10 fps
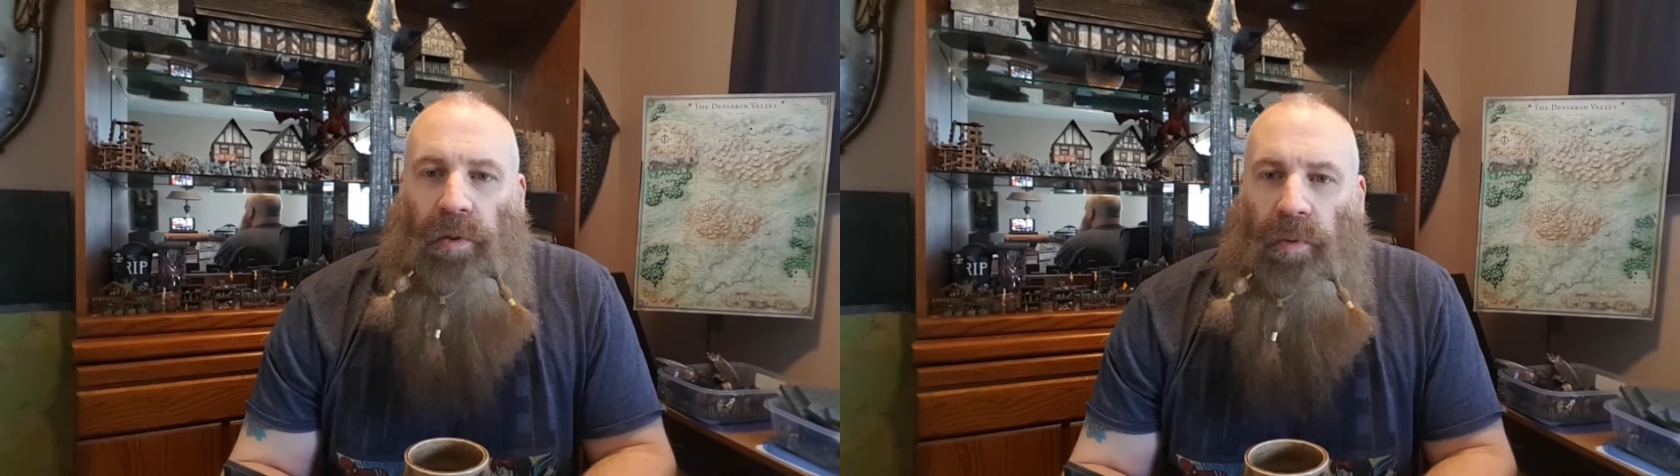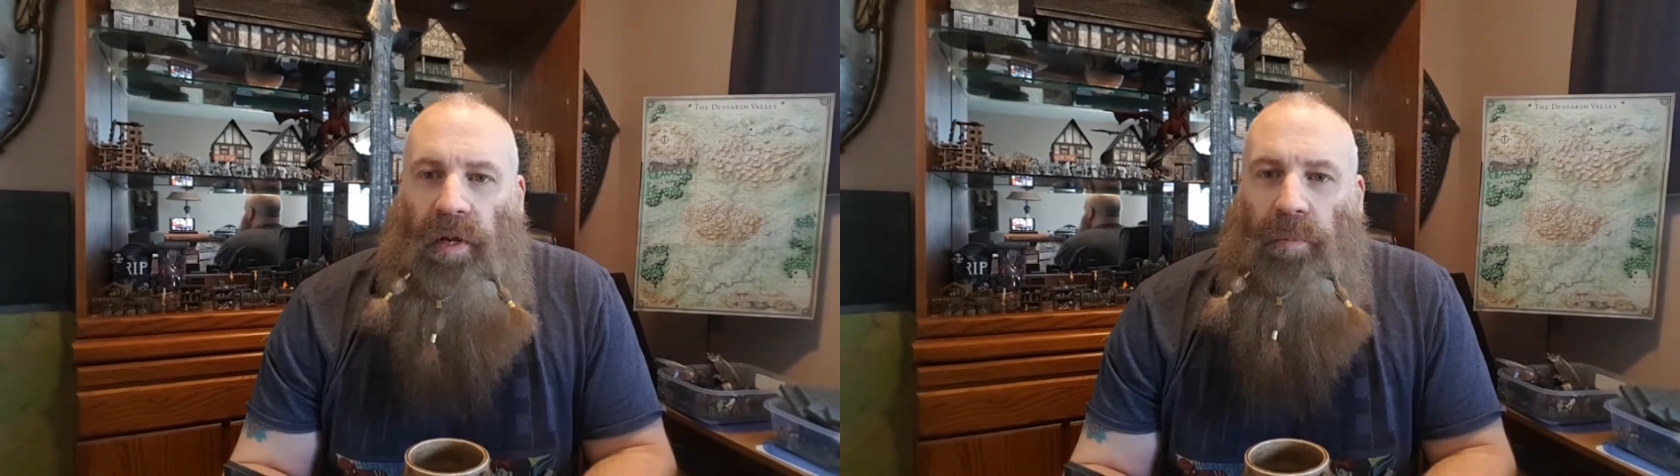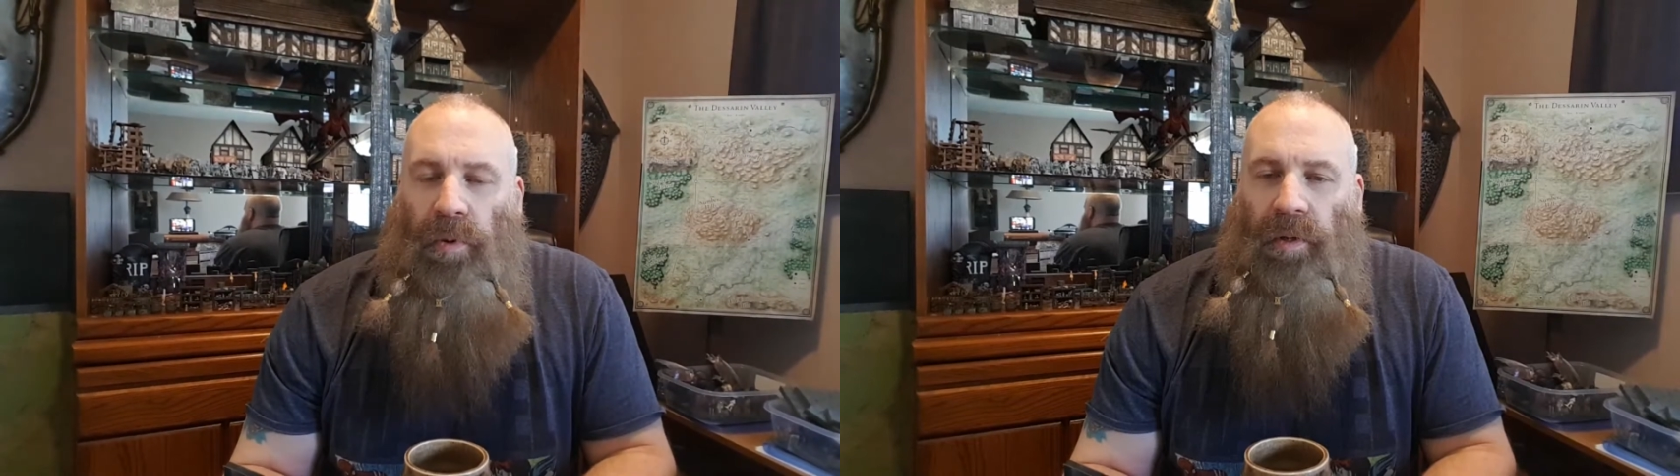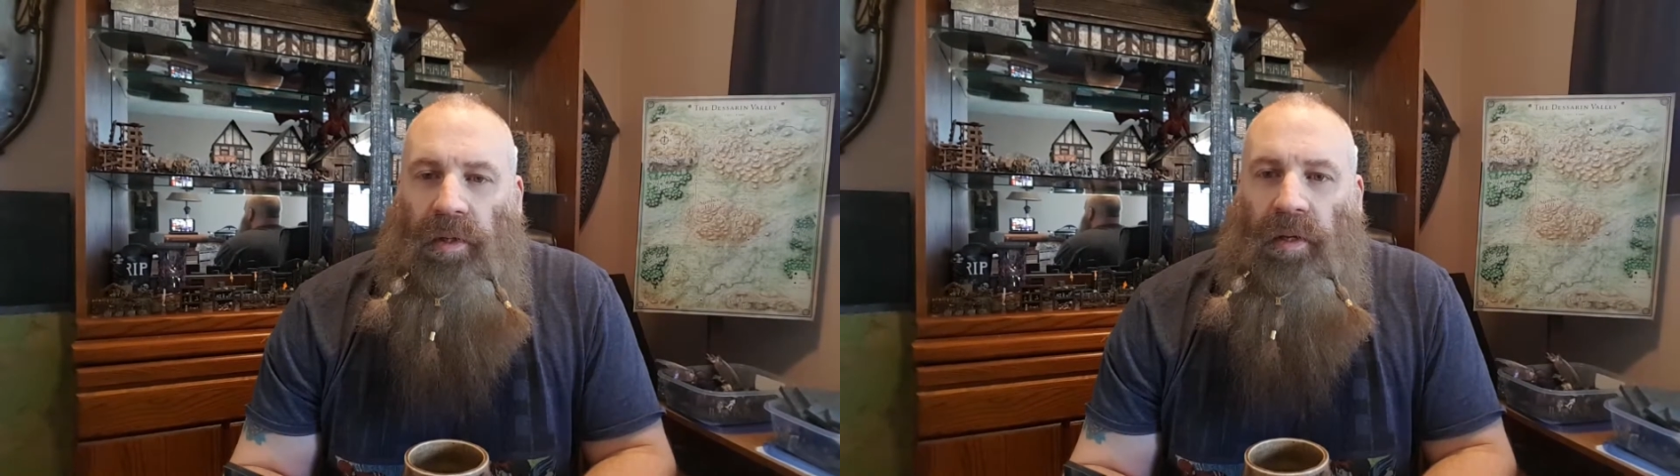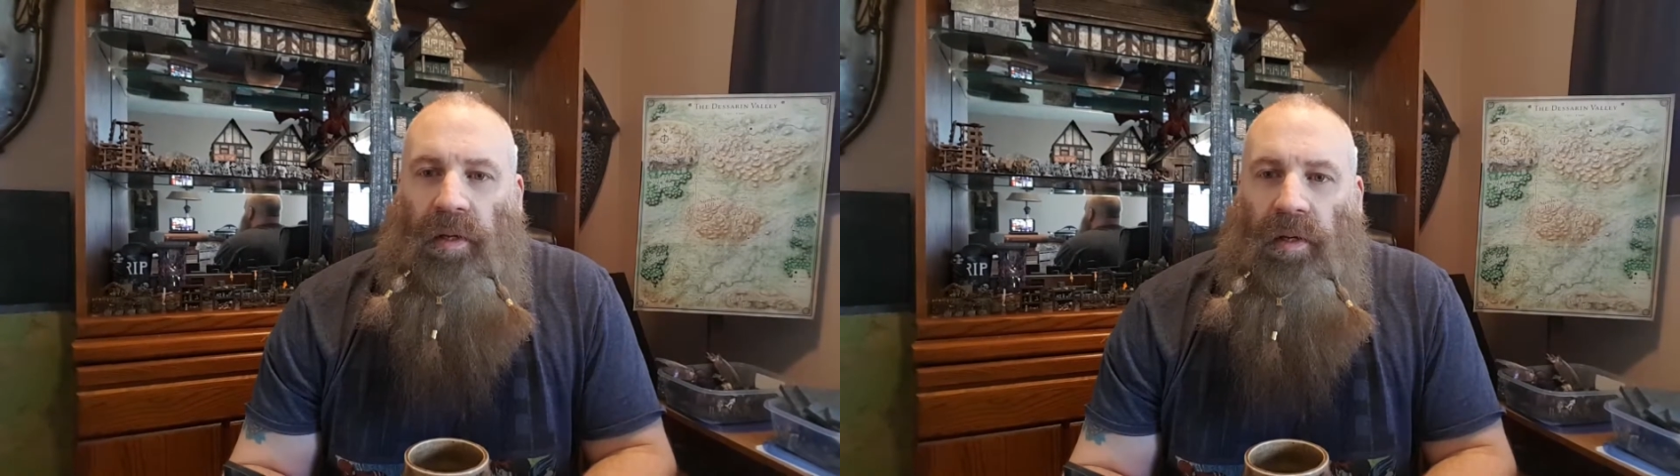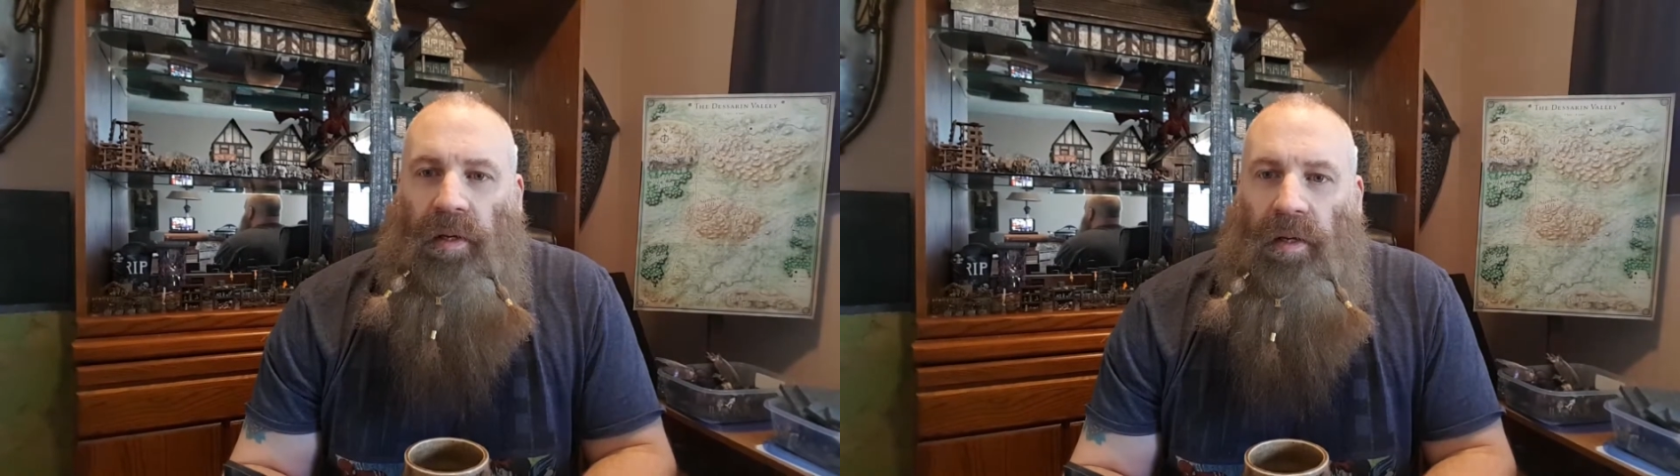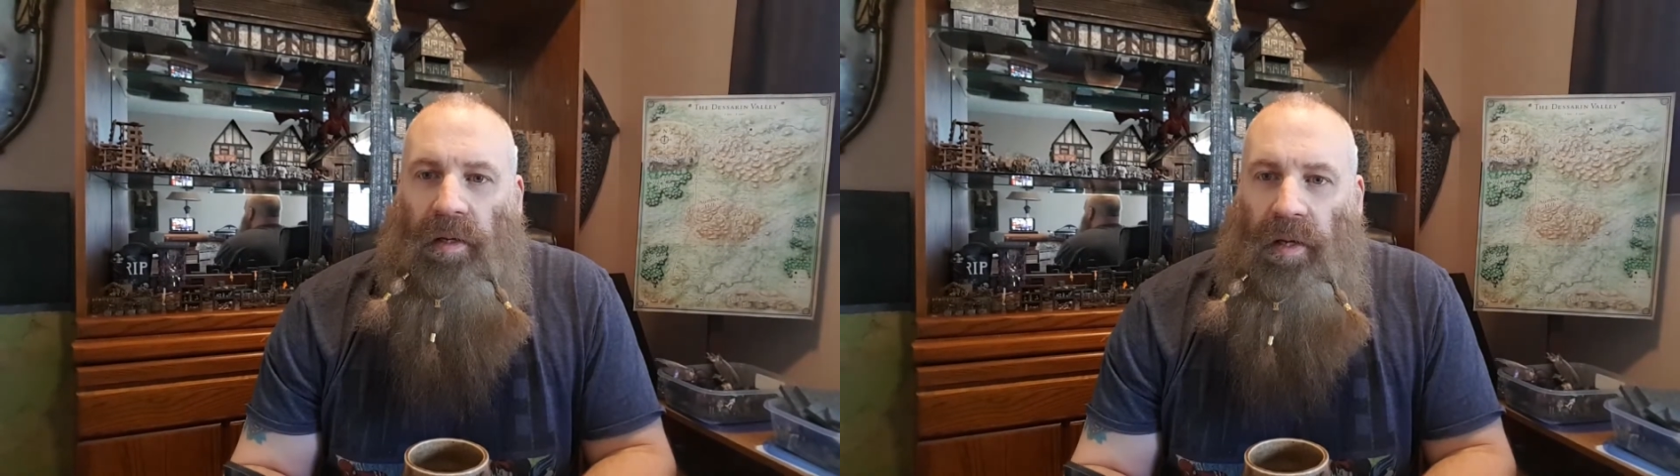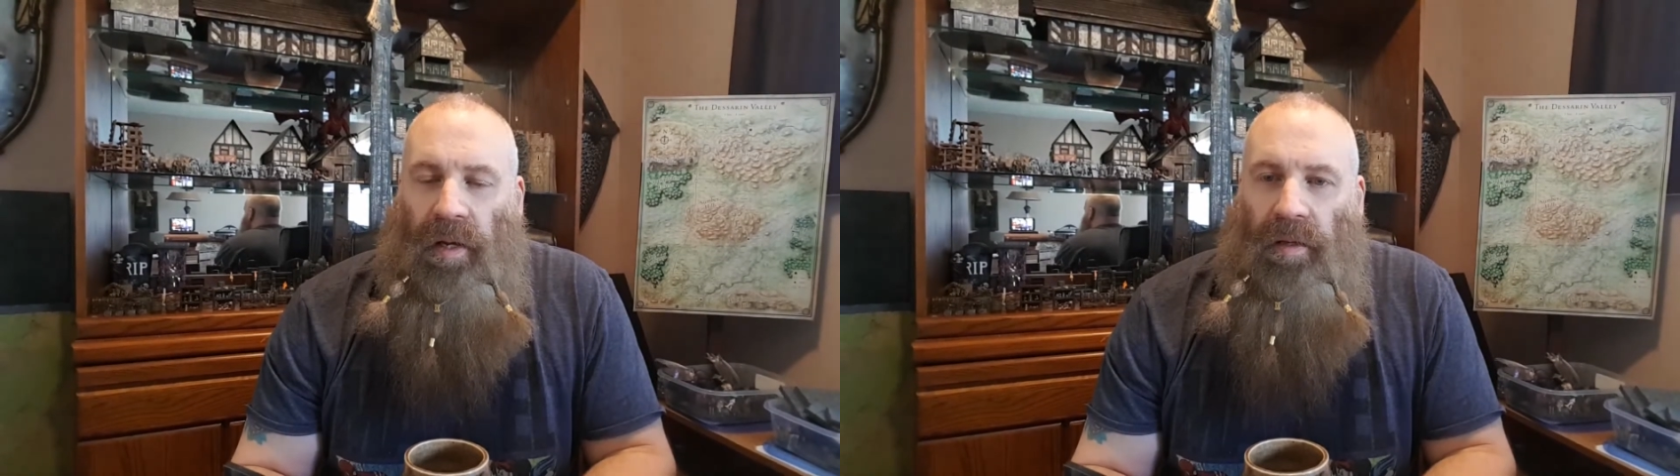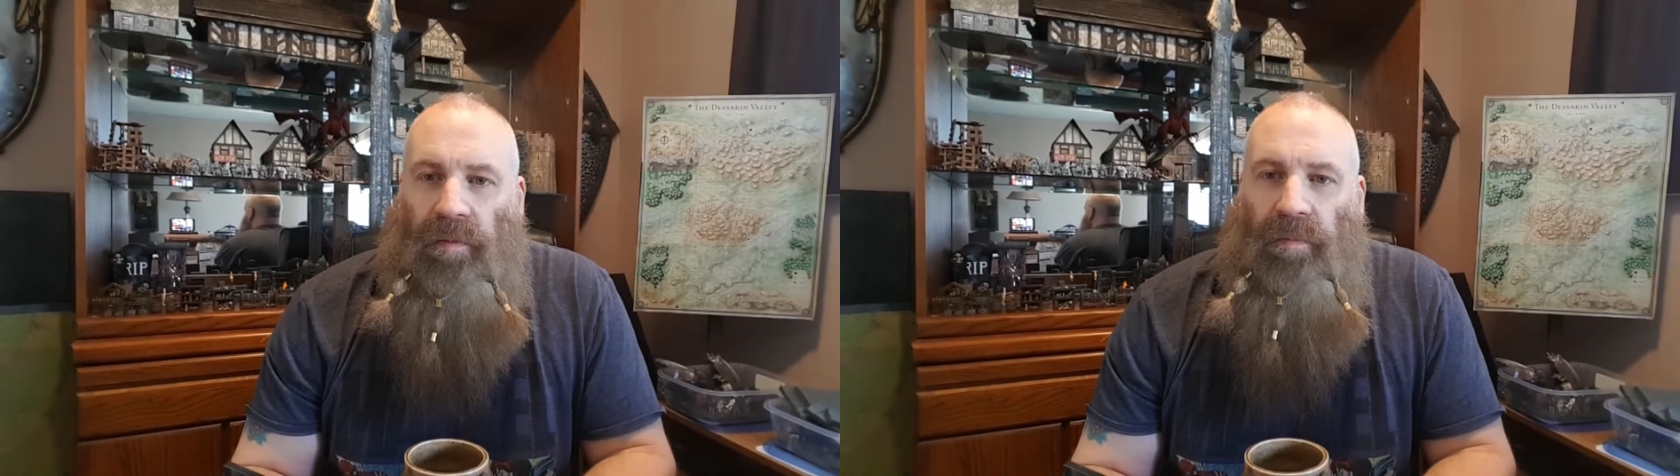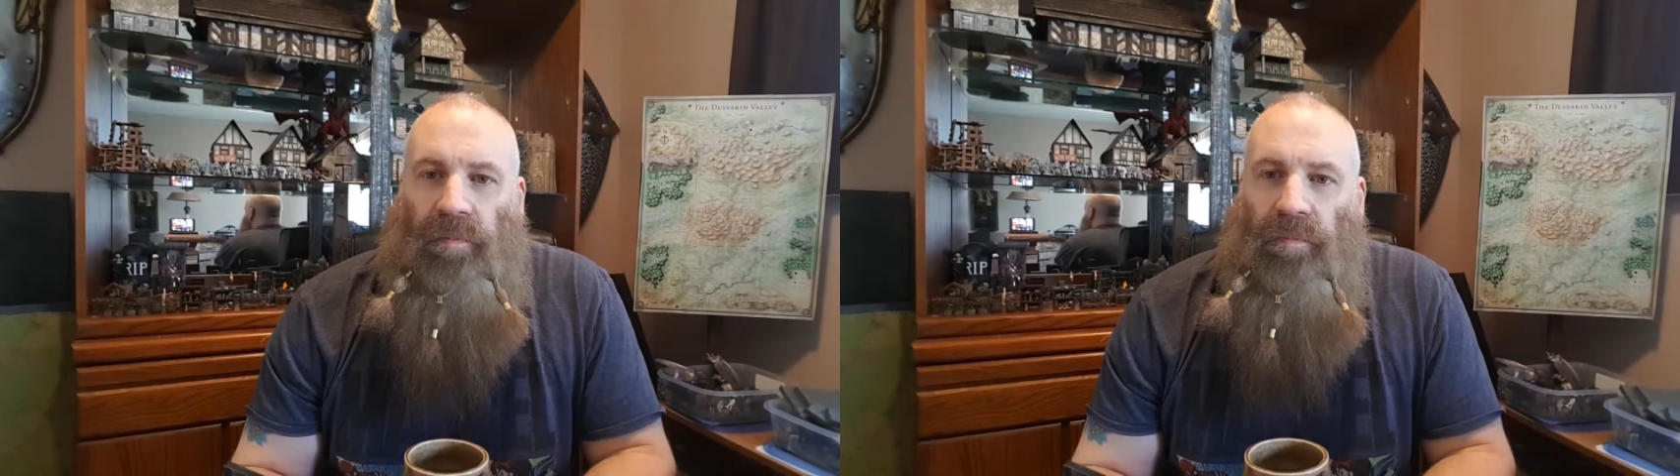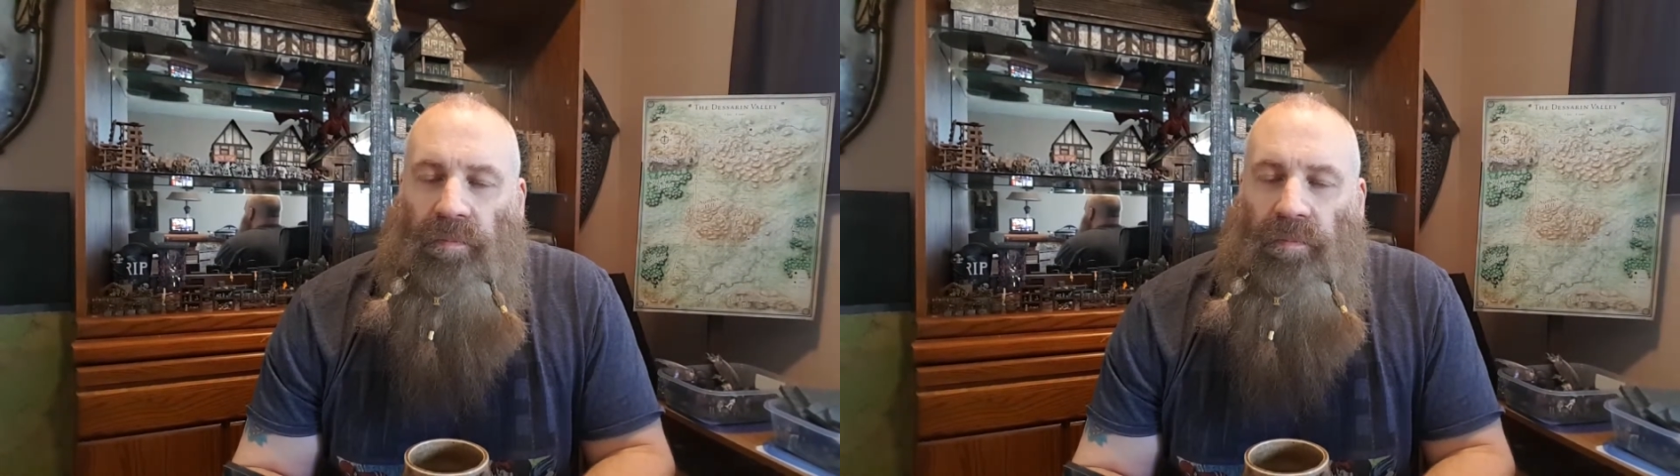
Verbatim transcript: 3D printing and, and